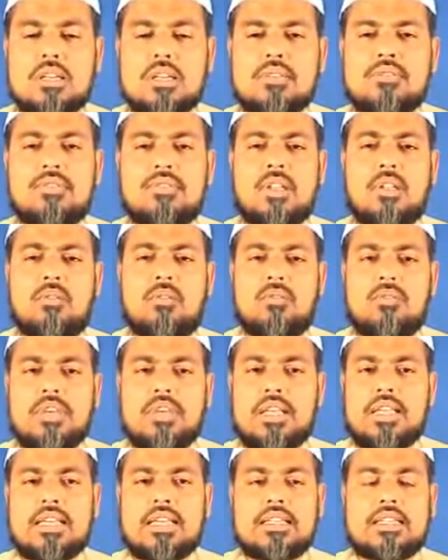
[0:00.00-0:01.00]
evil,
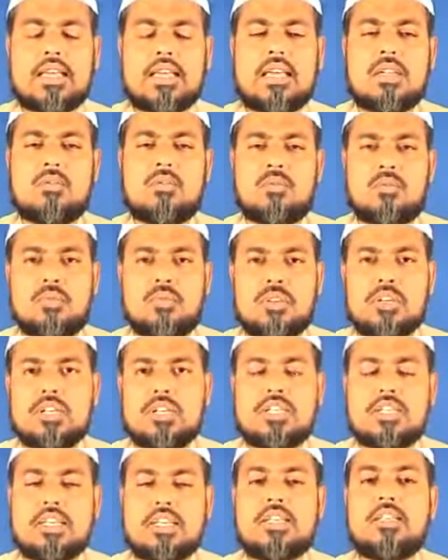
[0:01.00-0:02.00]
wicked and
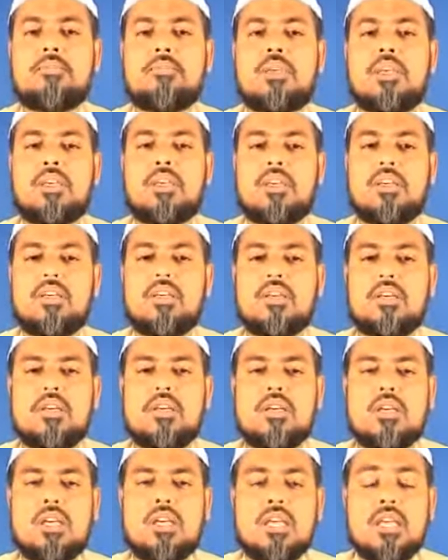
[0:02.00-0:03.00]
worst enemy.
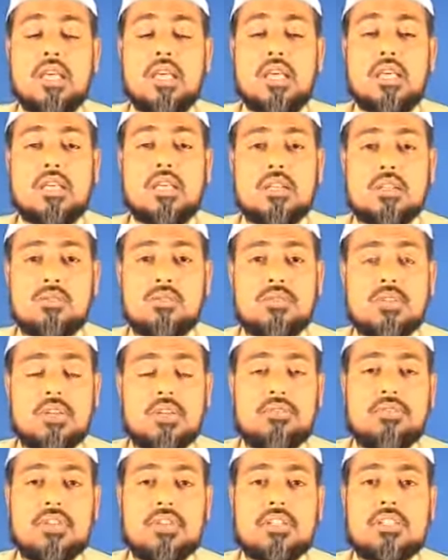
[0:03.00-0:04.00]
Each one
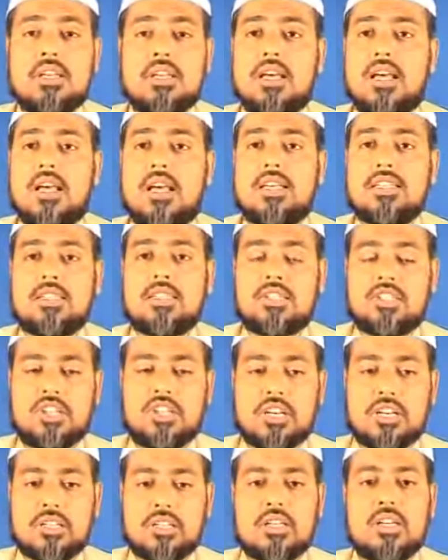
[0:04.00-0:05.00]
of us has a
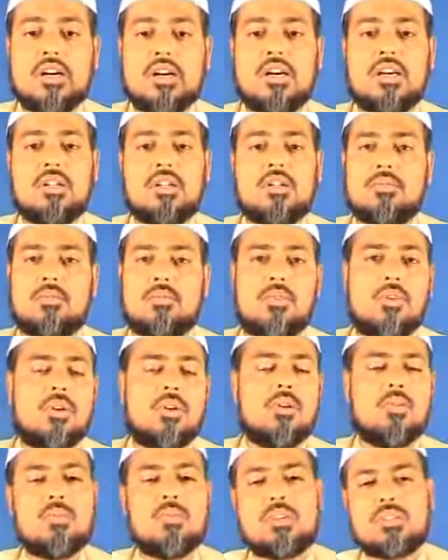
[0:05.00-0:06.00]
shaitan
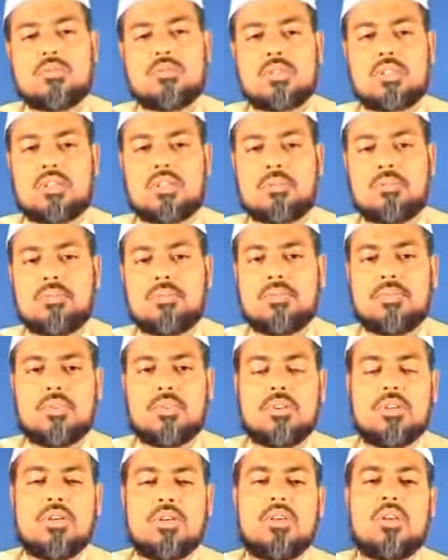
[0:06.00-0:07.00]
always with him.
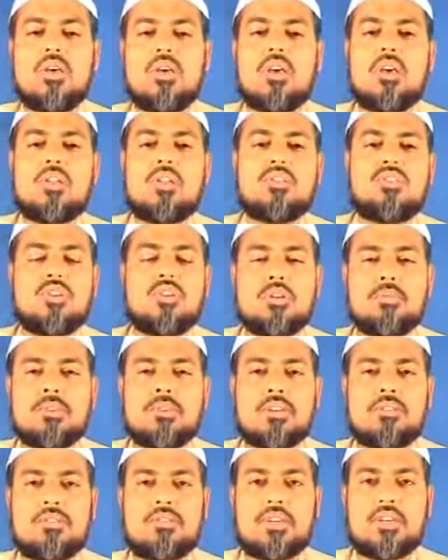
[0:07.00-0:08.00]
Don't
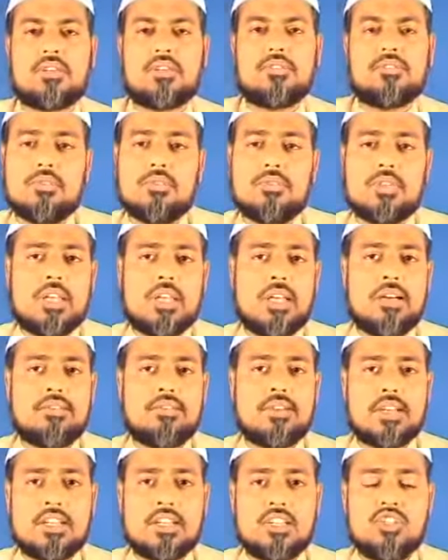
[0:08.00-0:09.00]
be afraid. We
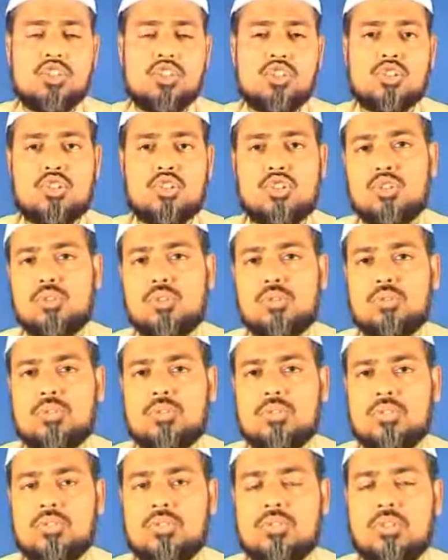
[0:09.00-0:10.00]
have angels too,
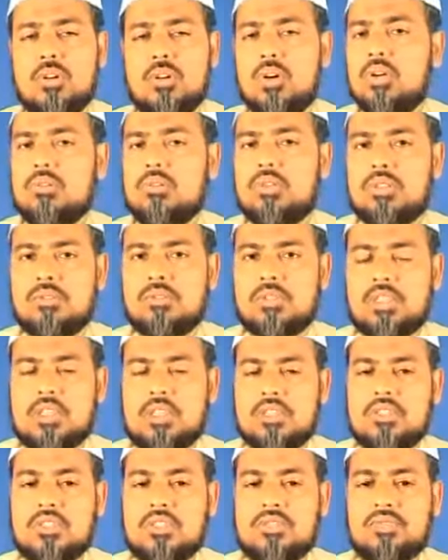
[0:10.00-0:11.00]
always with
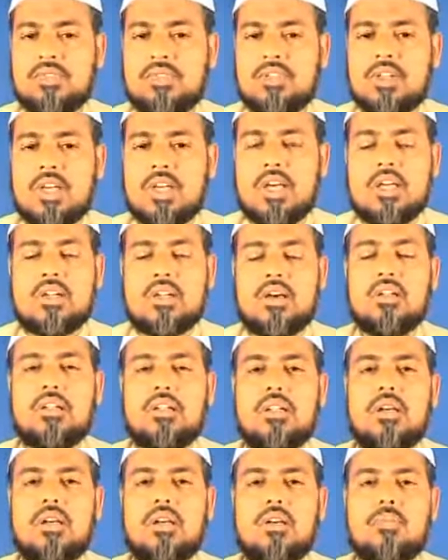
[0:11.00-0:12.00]
us. And
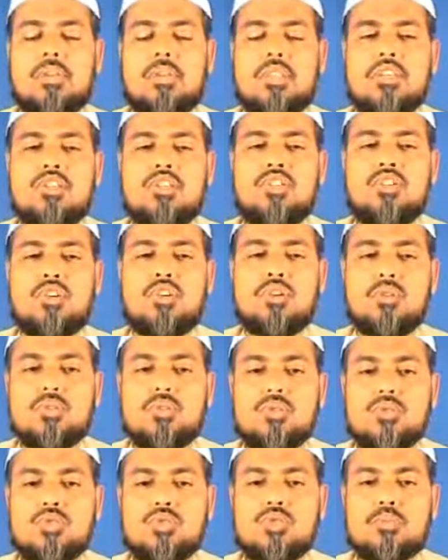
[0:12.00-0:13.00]
Allah with his
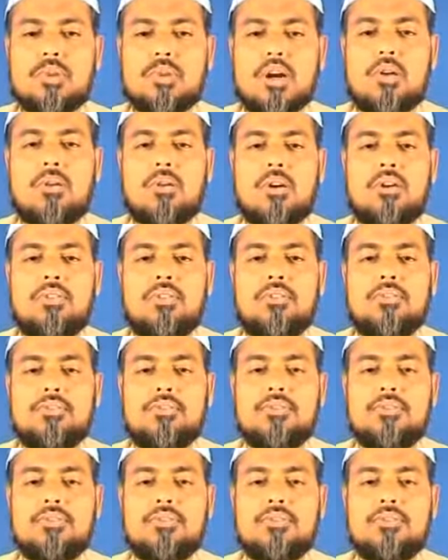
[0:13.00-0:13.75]
huge power